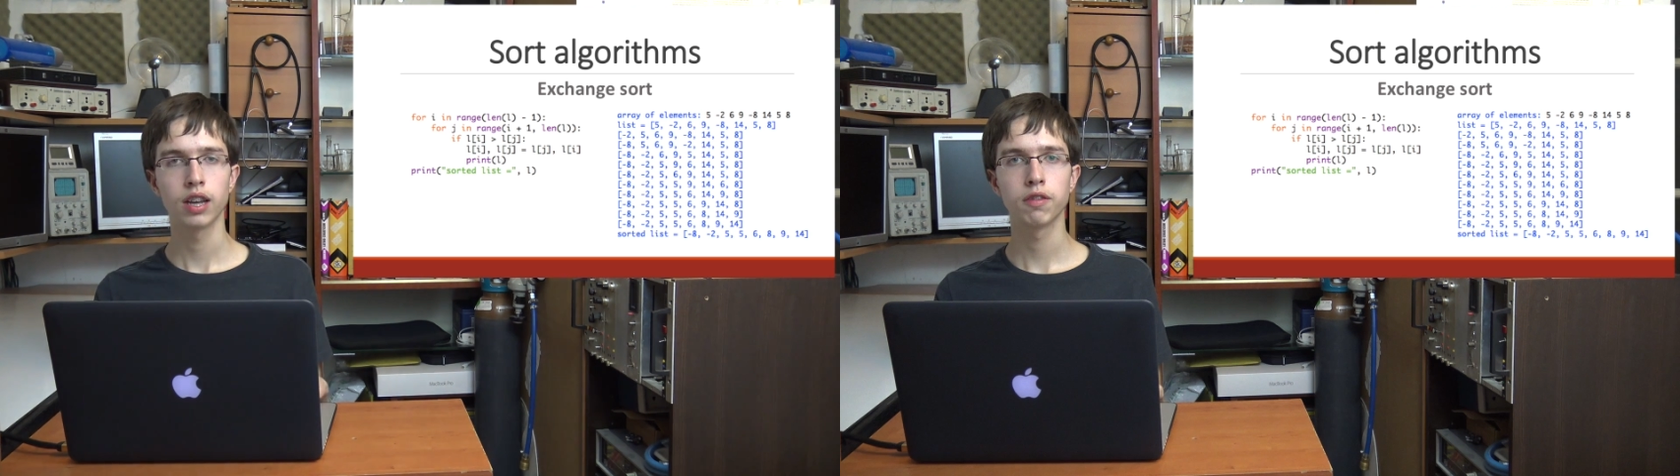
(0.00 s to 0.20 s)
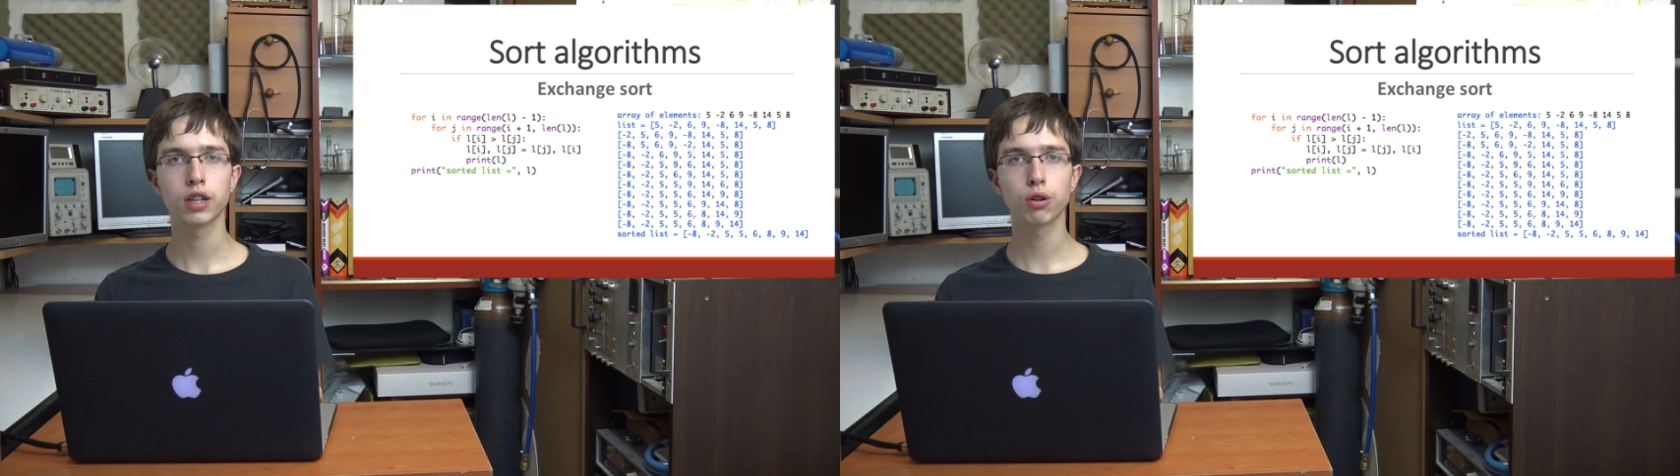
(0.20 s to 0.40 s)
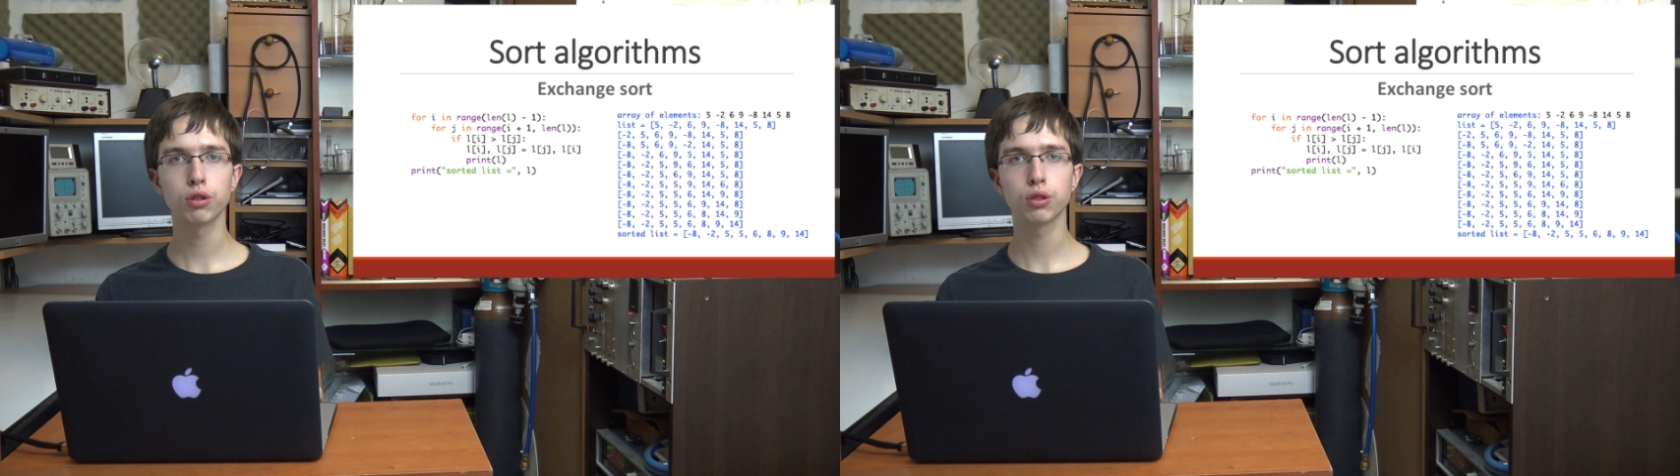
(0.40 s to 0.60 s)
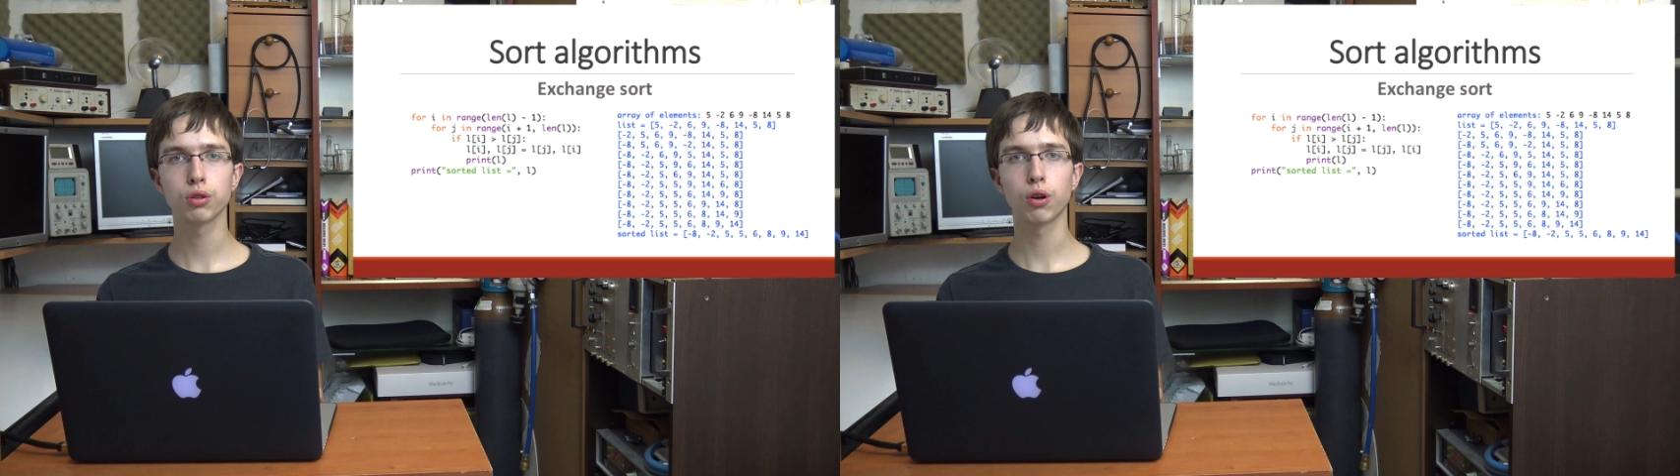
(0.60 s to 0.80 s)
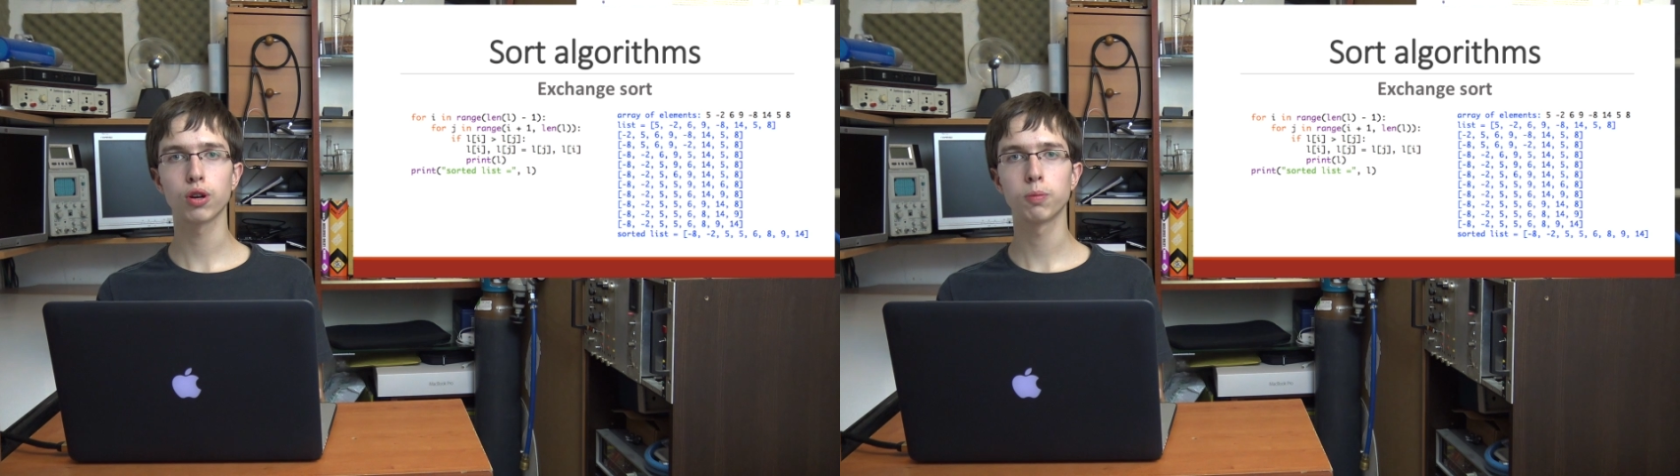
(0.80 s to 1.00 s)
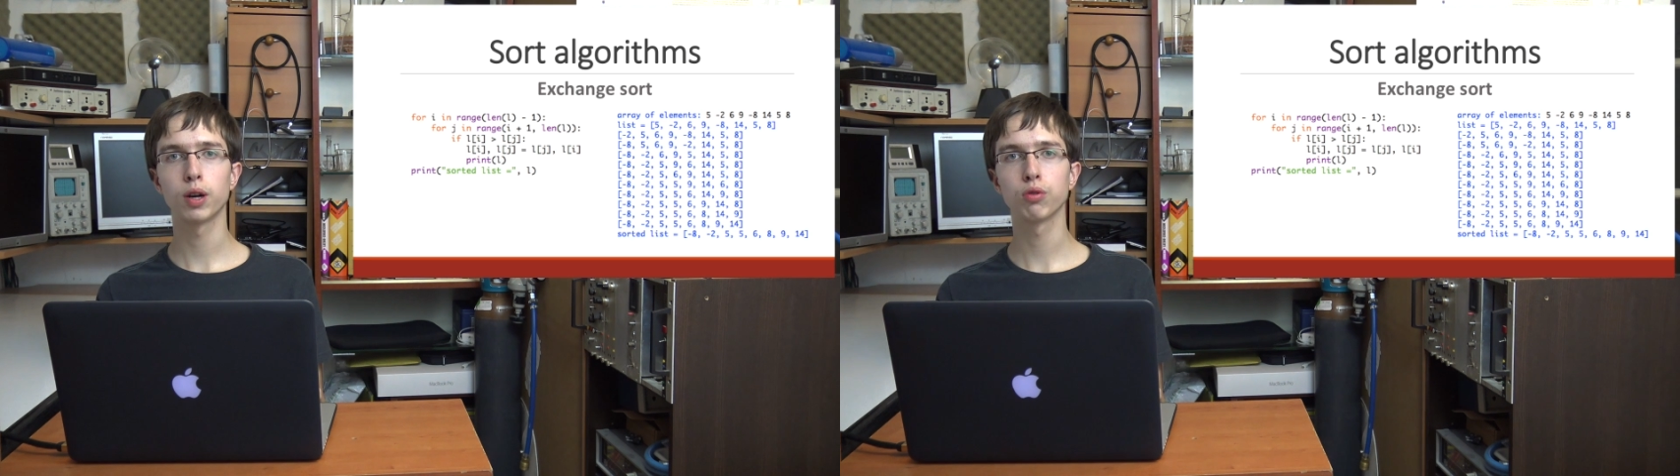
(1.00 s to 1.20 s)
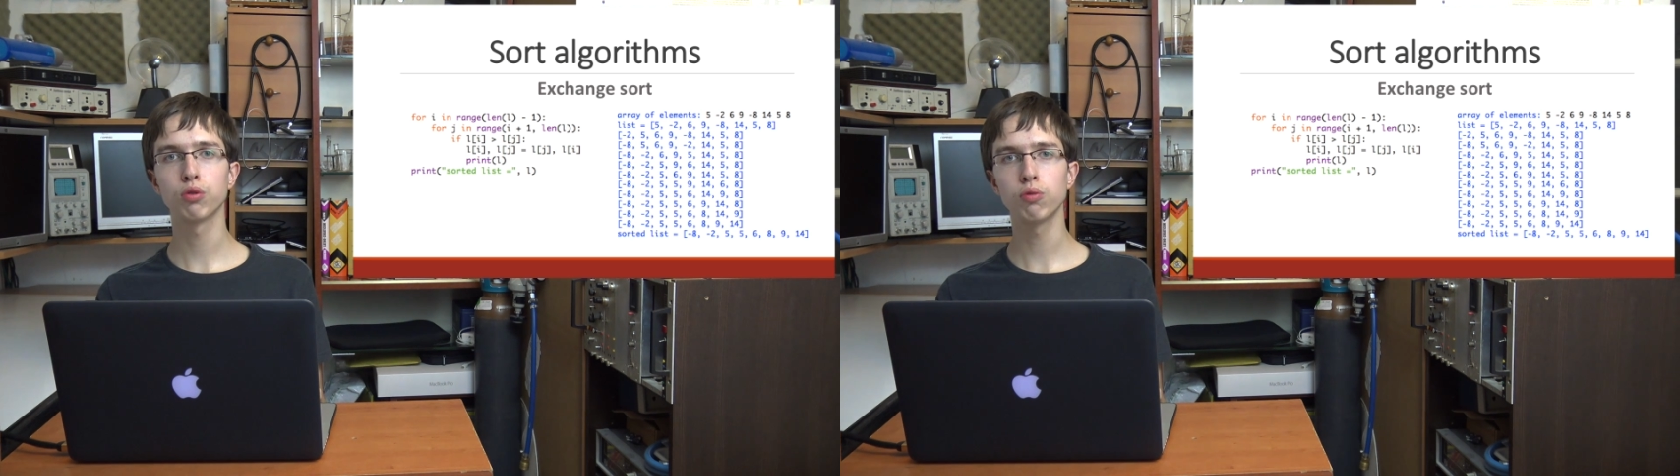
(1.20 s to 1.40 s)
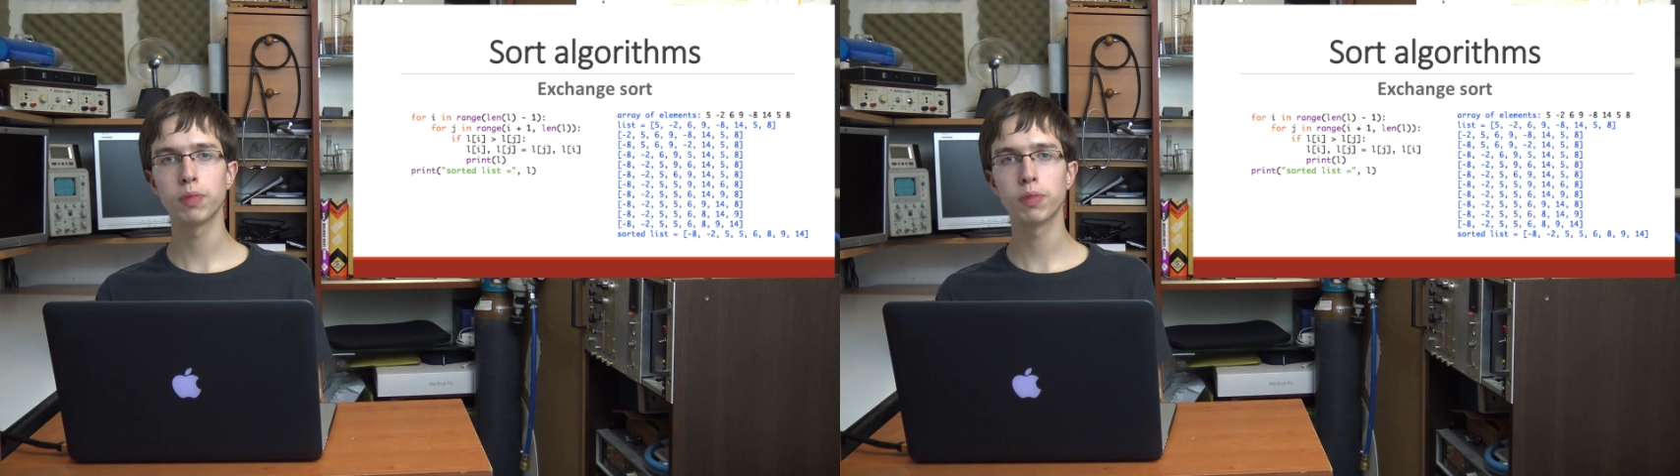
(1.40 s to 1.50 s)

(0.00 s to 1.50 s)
We are going to talk about two